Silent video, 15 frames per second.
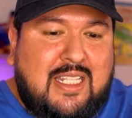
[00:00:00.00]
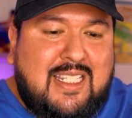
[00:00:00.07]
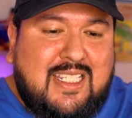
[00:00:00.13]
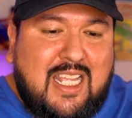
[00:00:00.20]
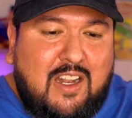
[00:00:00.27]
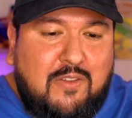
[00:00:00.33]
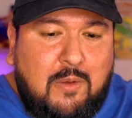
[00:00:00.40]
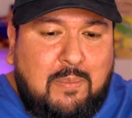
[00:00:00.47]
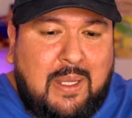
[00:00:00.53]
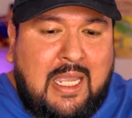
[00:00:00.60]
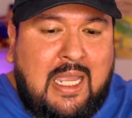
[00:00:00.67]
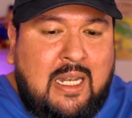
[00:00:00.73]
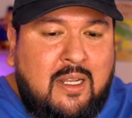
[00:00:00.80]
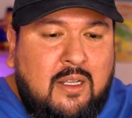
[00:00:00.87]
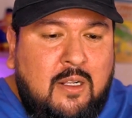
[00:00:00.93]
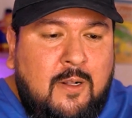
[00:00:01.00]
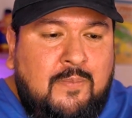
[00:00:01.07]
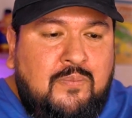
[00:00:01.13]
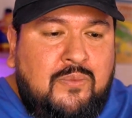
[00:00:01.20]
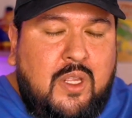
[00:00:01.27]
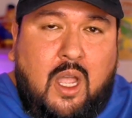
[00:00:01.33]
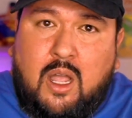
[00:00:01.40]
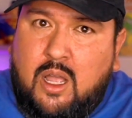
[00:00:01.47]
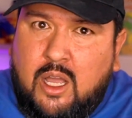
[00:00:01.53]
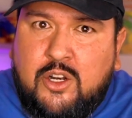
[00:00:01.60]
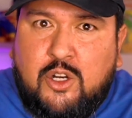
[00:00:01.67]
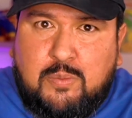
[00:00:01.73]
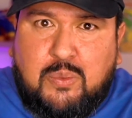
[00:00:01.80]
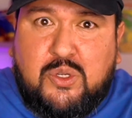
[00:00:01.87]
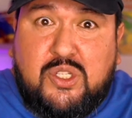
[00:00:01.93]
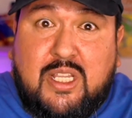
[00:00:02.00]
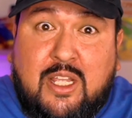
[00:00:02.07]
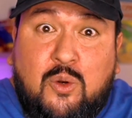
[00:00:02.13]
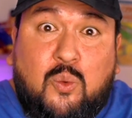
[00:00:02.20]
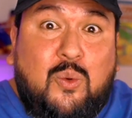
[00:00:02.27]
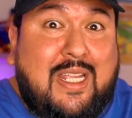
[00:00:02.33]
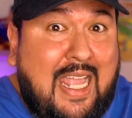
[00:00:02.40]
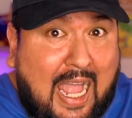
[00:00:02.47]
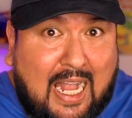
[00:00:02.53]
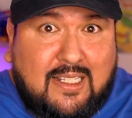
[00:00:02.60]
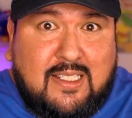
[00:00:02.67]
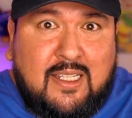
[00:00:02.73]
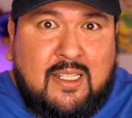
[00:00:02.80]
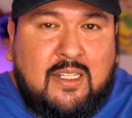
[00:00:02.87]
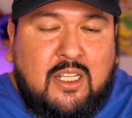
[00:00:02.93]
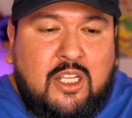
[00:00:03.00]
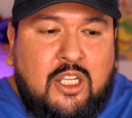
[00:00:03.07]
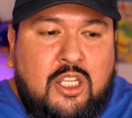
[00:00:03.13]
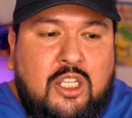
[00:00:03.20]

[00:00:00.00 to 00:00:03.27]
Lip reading: Instead of it being 100% reacting,